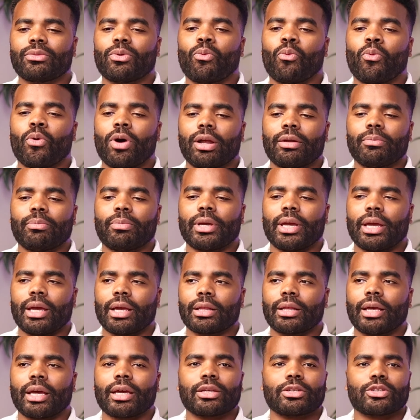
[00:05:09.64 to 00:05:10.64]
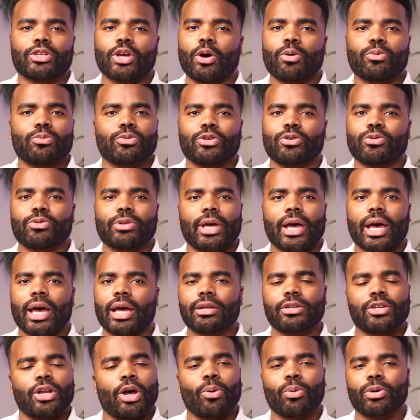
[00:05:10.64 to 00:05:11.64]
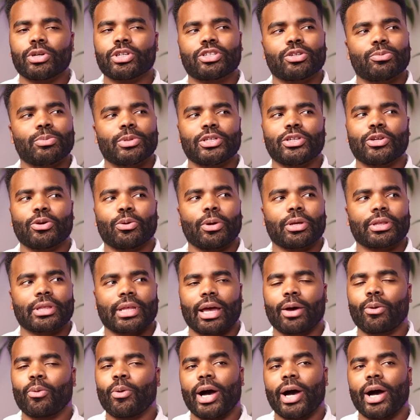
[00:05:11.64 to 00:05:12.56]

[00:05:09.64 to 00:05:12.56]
1 being like, don't do that. No one should be doing that.